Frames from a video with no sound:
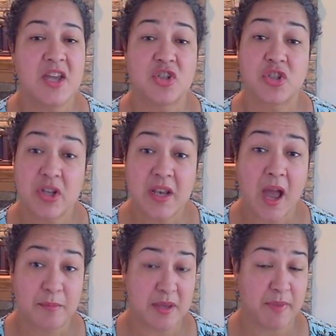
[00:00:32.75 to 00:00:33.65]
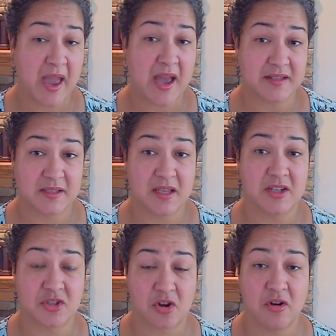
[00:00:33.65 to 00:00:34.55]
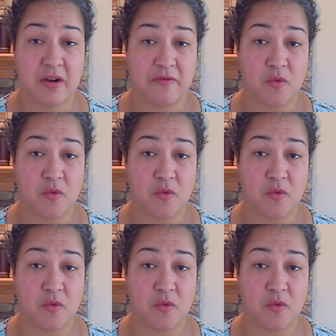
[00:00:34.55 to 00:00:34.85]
should not be passed in its current